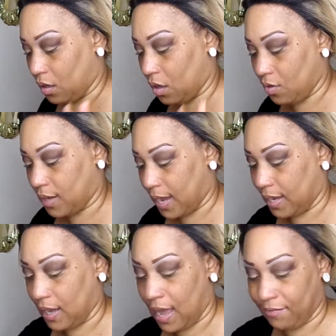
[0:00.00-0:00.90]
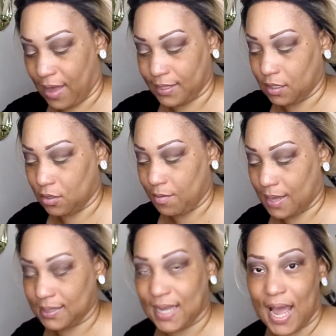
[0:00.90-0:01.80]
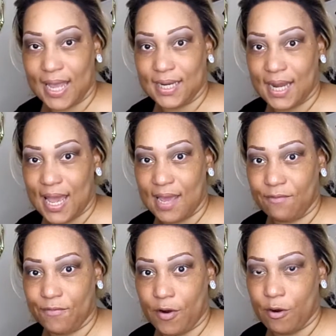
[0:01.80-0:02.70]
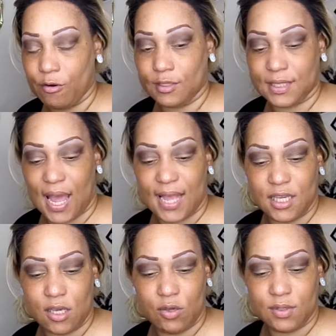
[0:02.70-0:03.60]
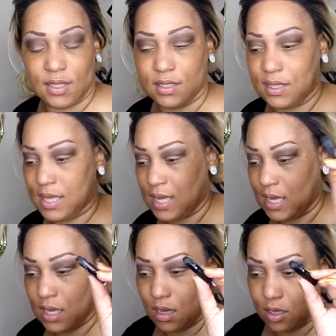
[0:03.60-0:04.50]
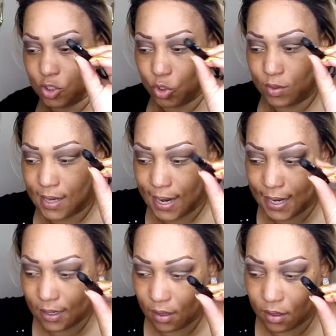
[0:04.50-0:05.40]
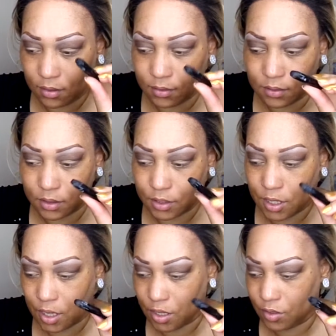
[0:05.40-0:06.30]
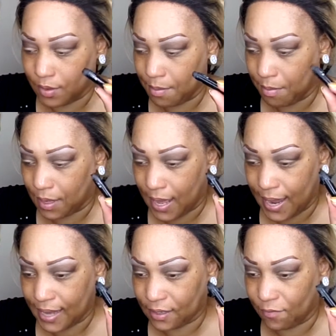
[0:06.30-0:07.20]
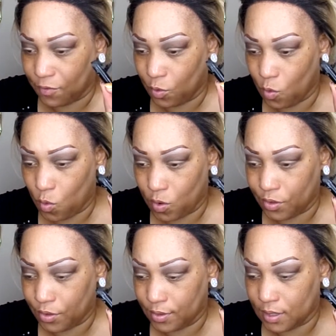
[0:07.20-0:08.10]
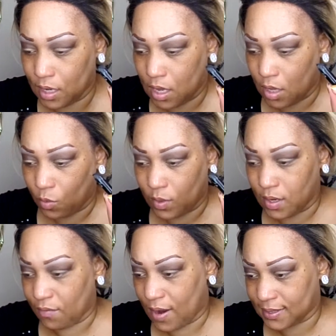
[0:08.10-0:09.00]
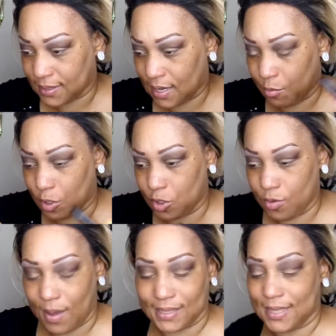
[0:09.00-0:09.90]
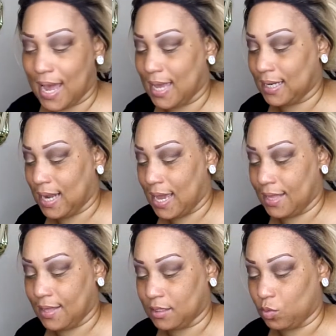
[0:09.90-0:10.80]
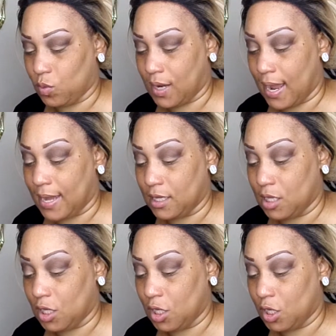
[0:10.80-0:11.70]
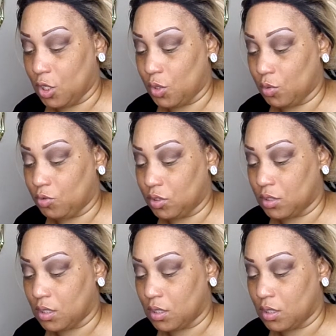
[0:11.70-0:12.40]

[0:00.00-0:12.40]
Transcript: Okay, I've got to do my tight line first. I use the Jordana color in black, if you're wondering. Whenever I say I'm going to do my tight line, that's what I use.